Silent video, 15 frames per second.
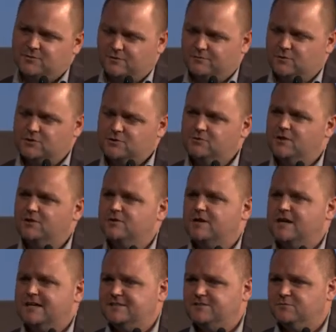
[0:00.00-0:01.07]
or for two other
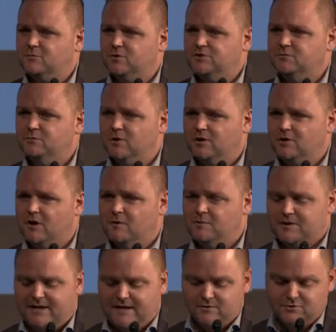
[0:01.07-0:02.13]
kinds of multi-wall
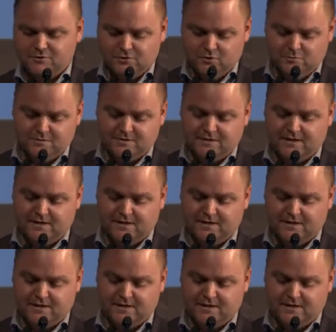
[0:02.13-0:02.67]
carbon nanotubes,